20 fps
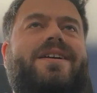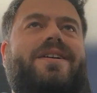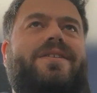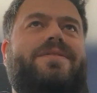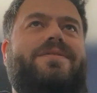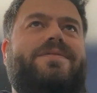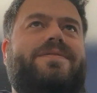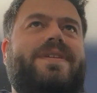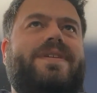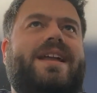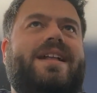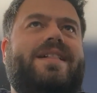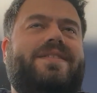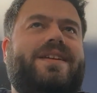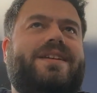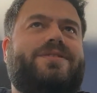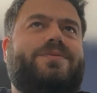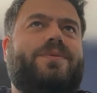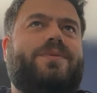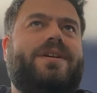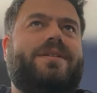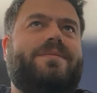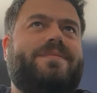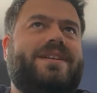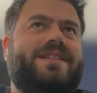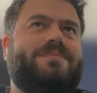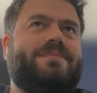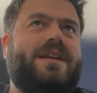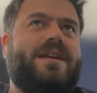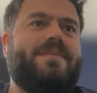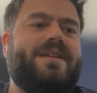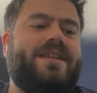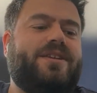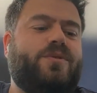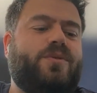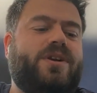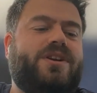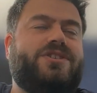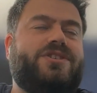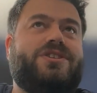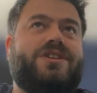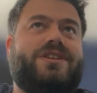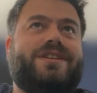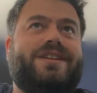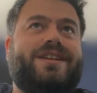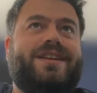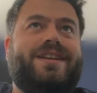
unveiled. That's my main question.